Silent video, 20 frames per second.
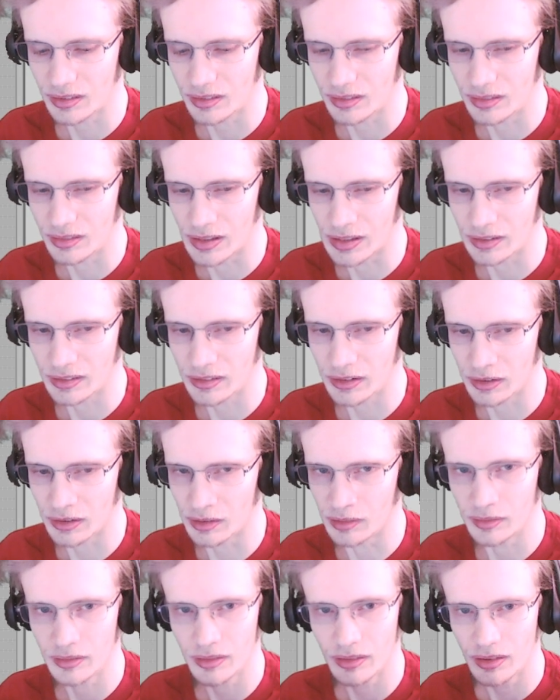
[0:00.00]
like, you
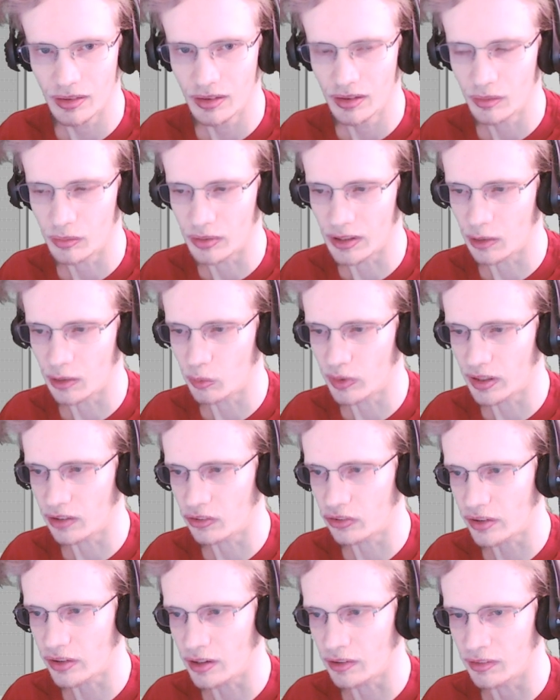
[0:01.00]
know, when I
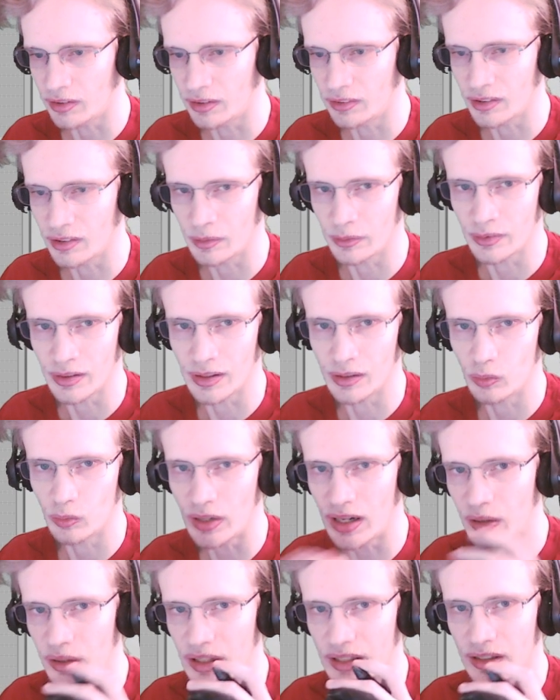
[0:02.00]
started this, I was like,
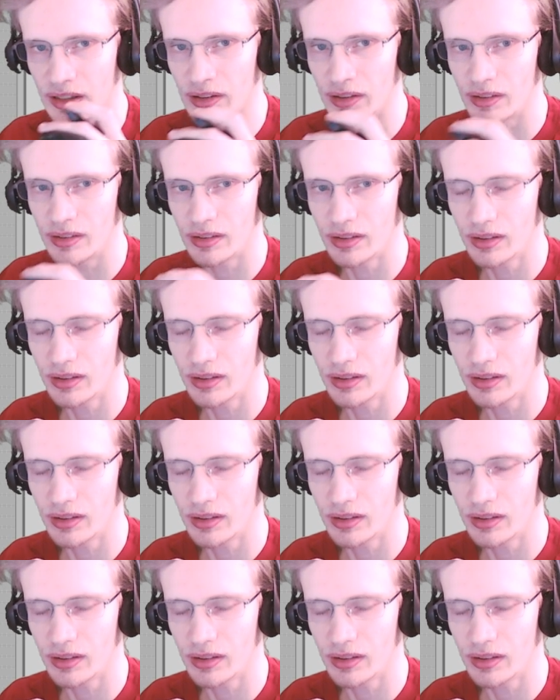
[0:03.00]
wow, I can,